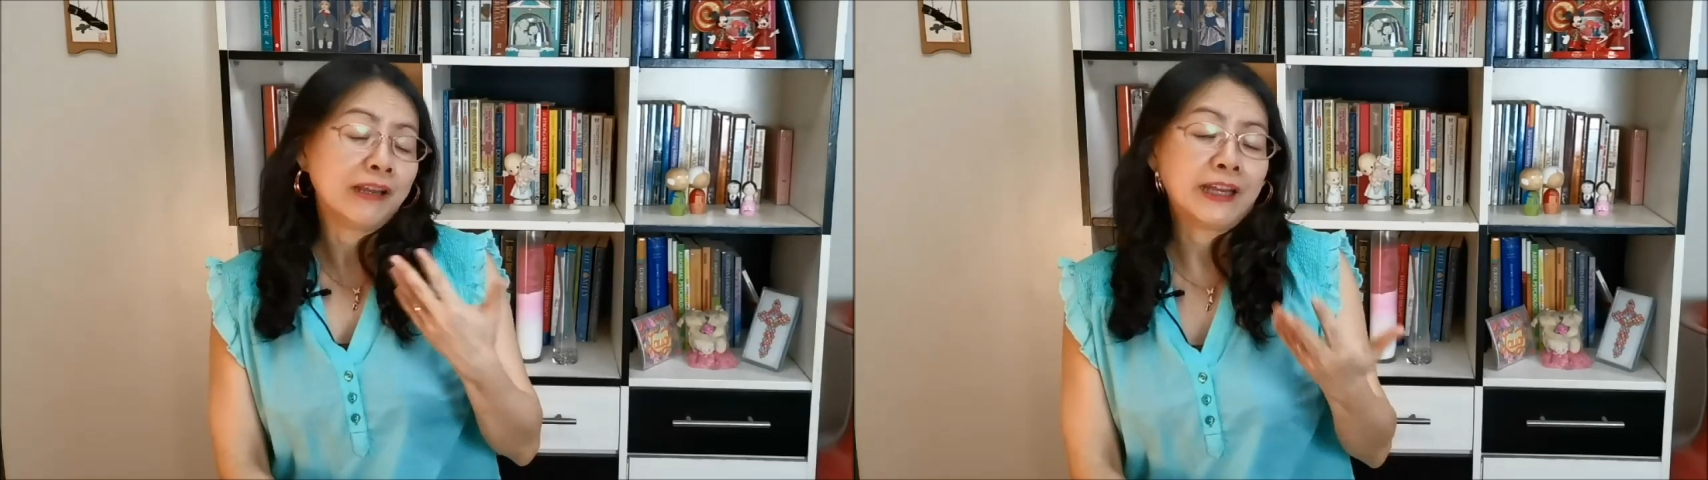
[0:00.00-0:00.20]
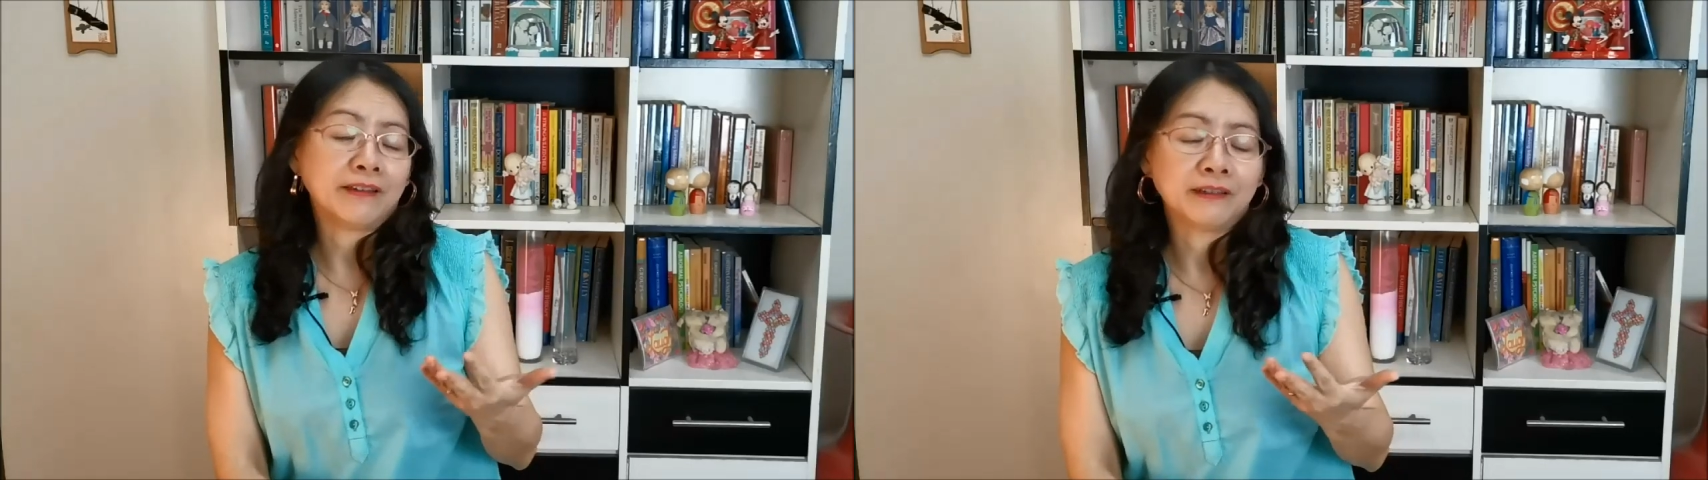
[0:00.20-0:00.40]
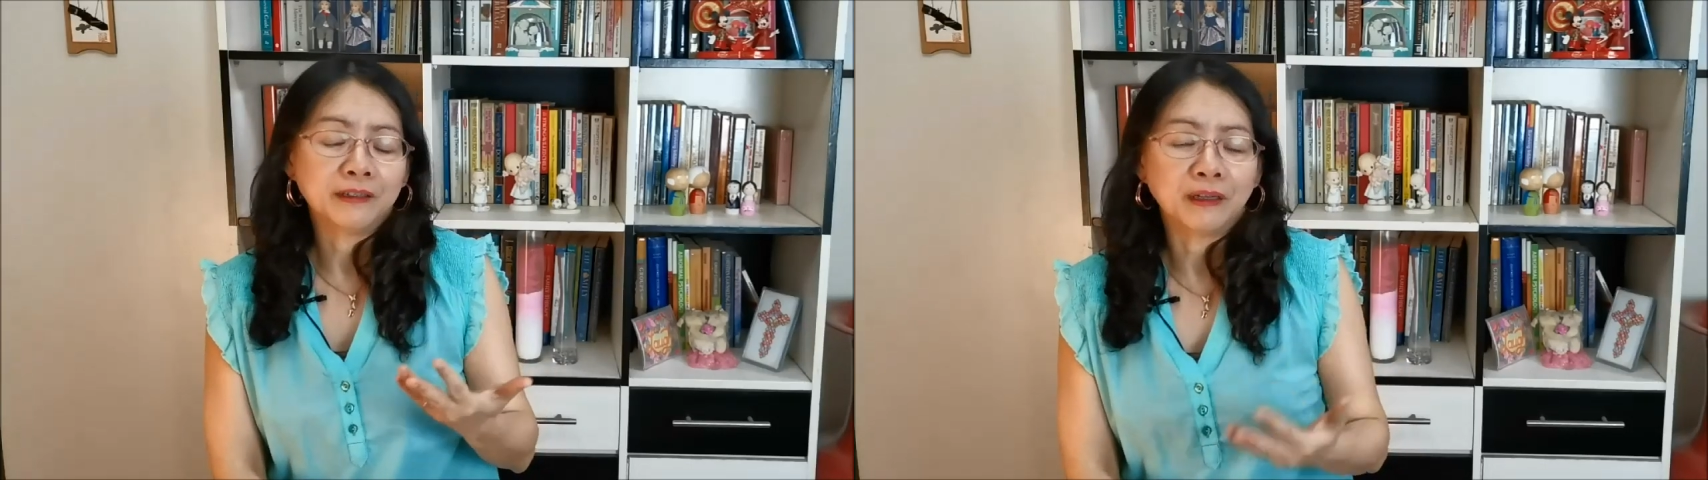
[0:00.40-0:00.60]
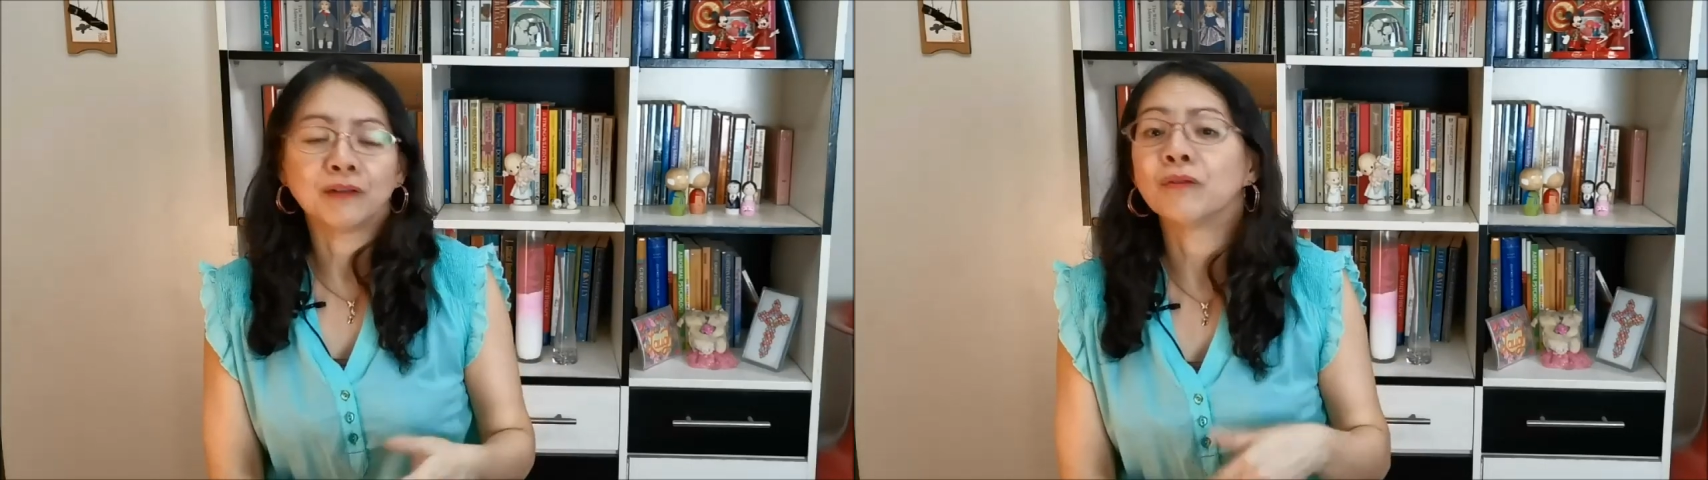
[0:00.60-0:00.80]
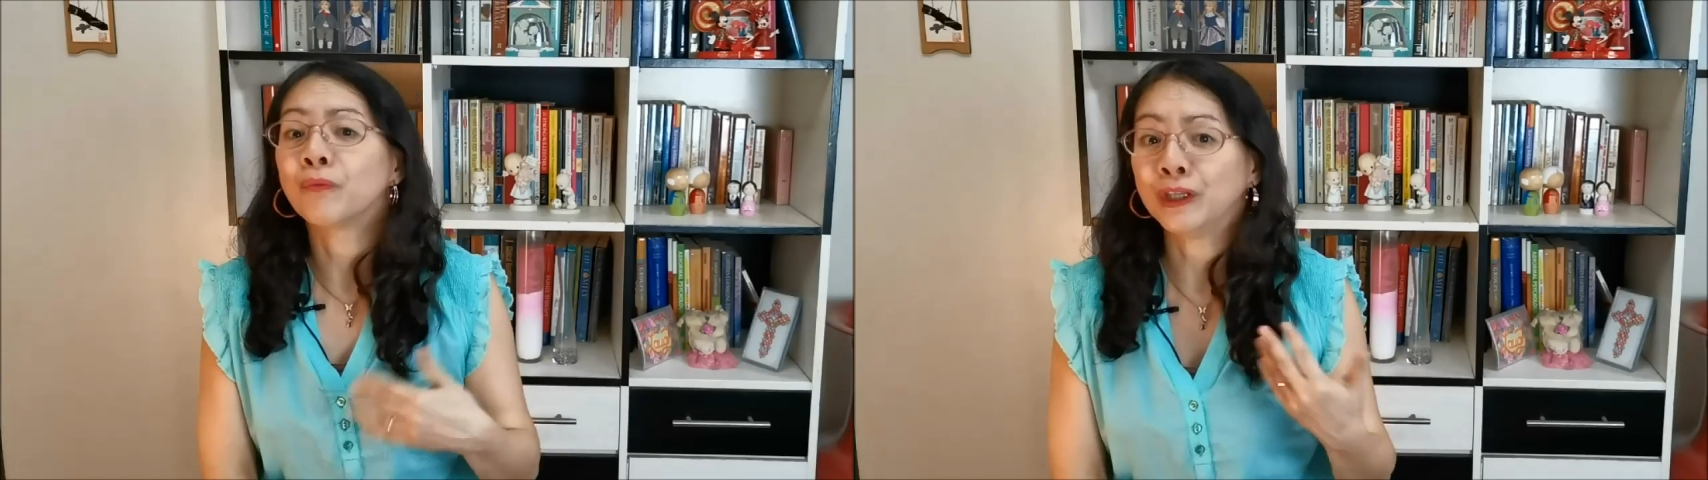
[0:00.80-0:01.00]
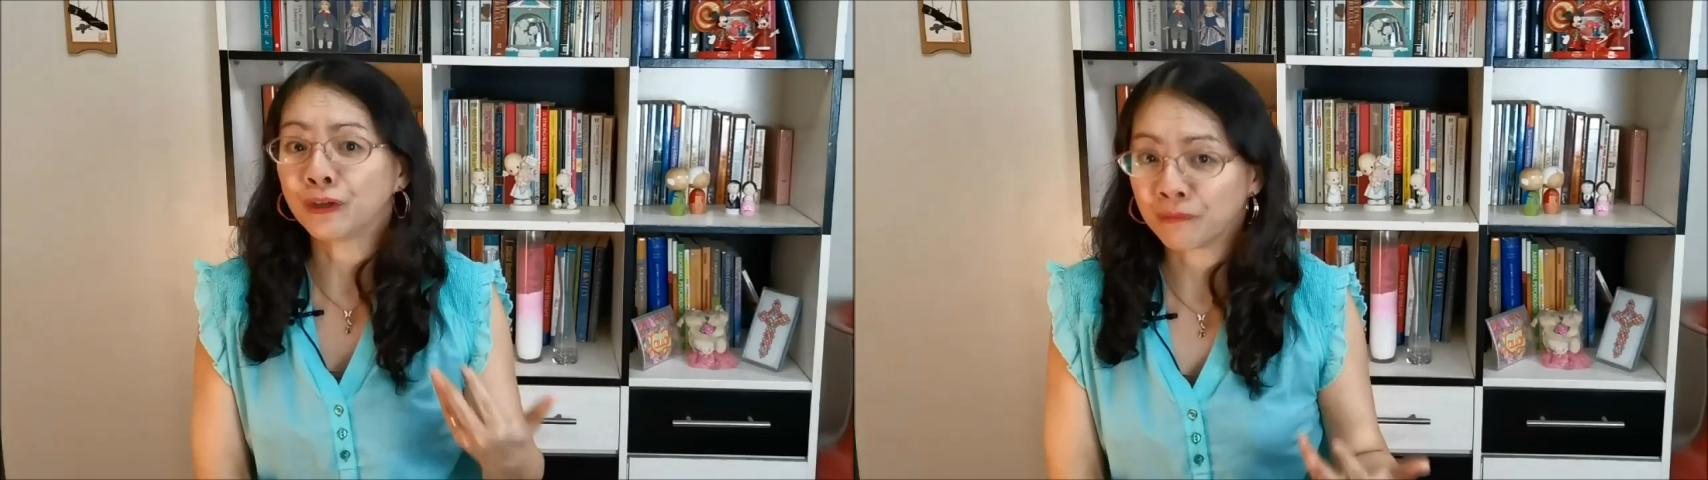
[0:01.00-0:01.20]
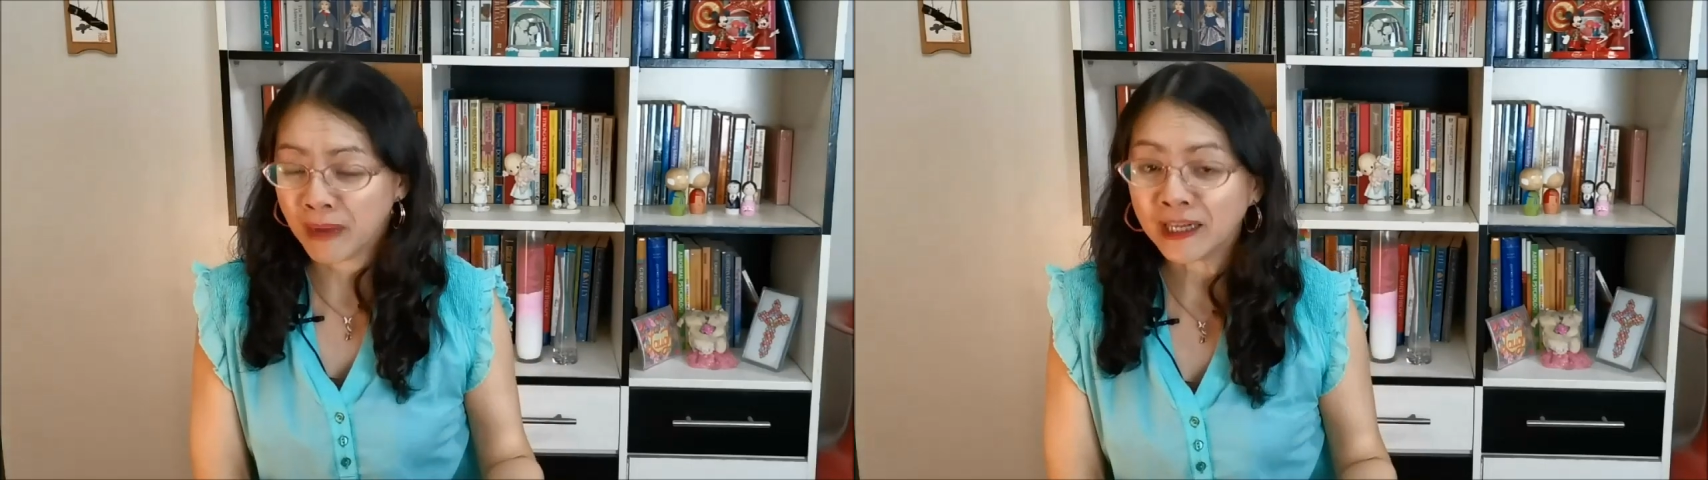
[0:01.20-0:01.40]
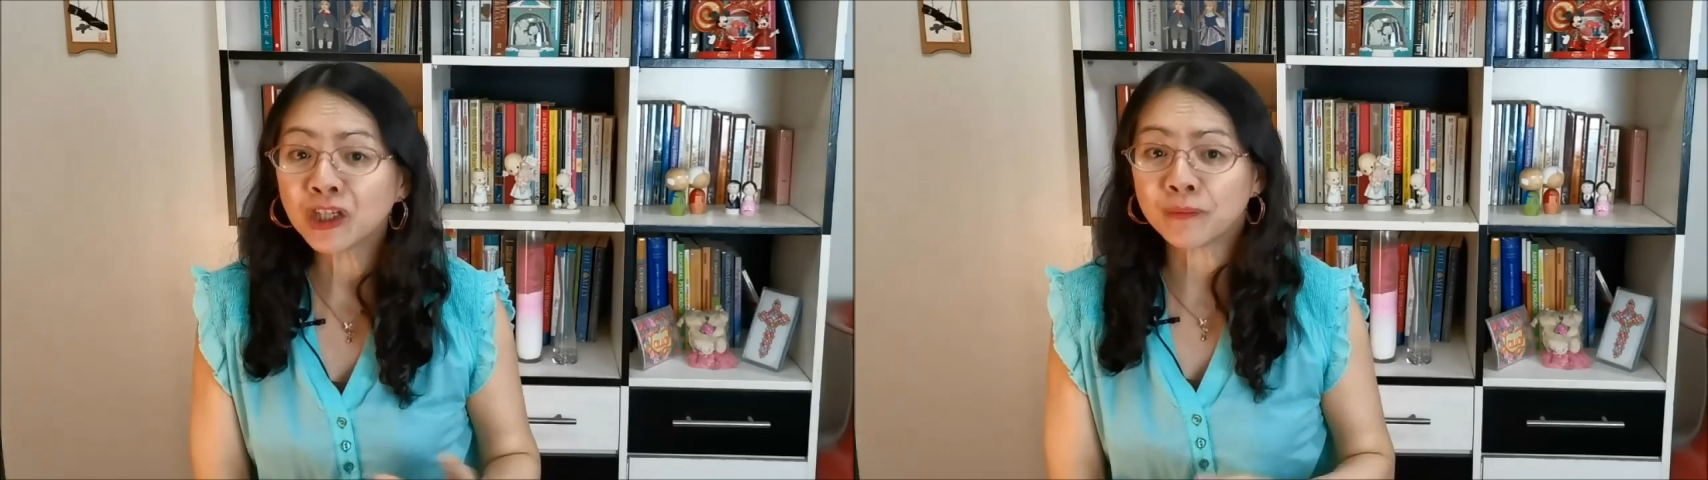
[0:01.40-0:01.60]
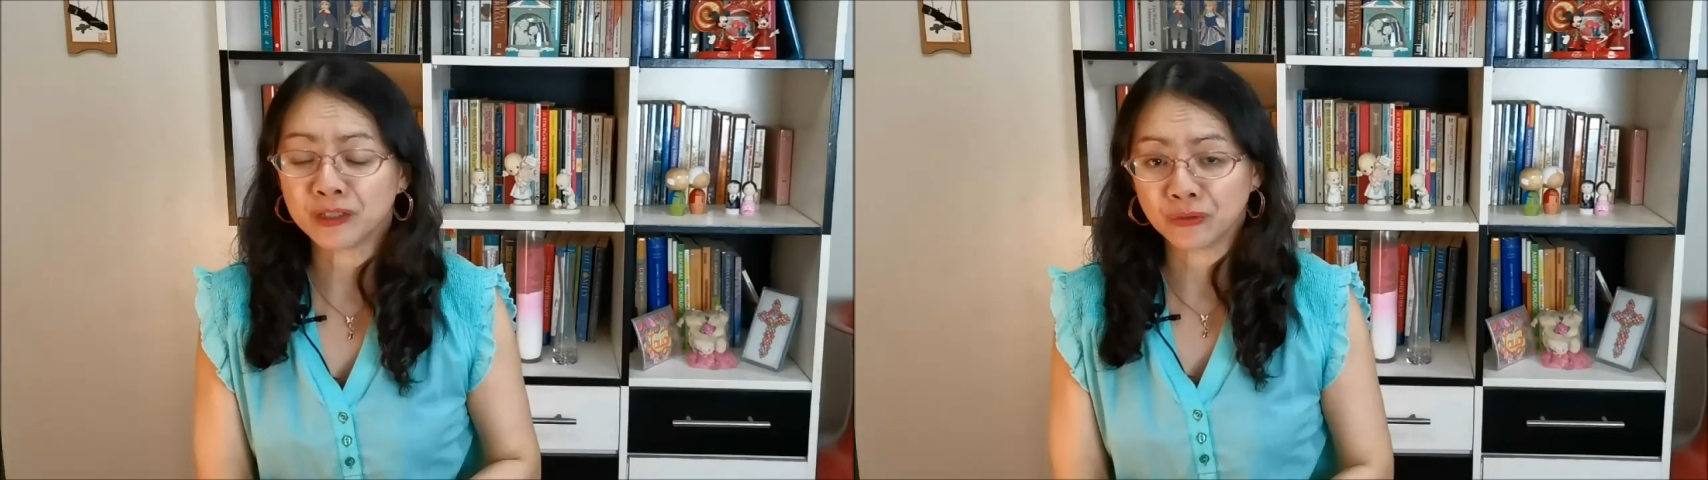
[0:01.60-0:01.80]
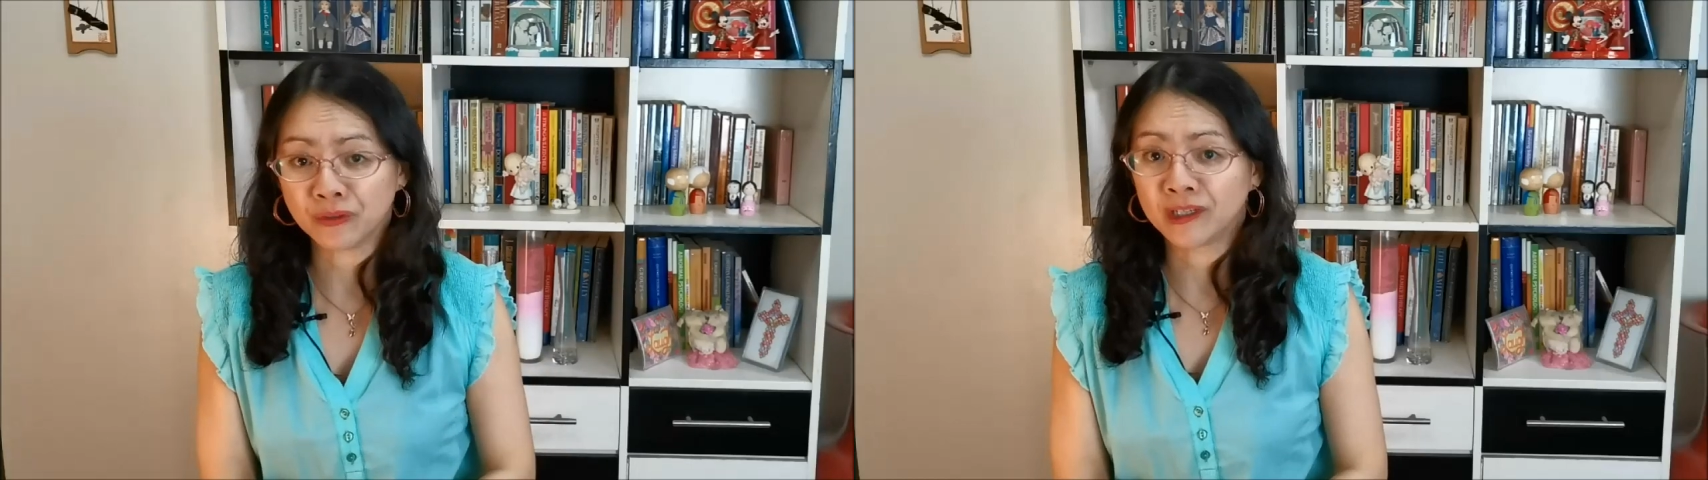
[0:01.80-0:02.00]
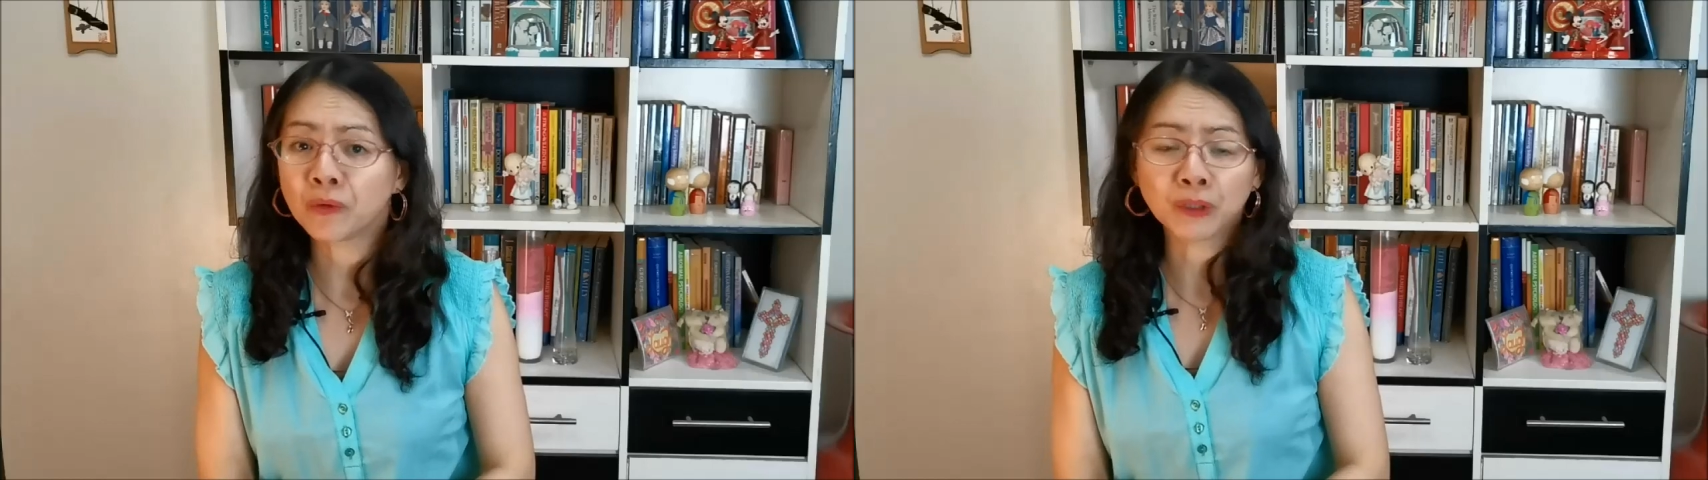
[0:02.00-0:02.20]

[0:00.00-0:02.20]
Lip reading: Like when you're a management student,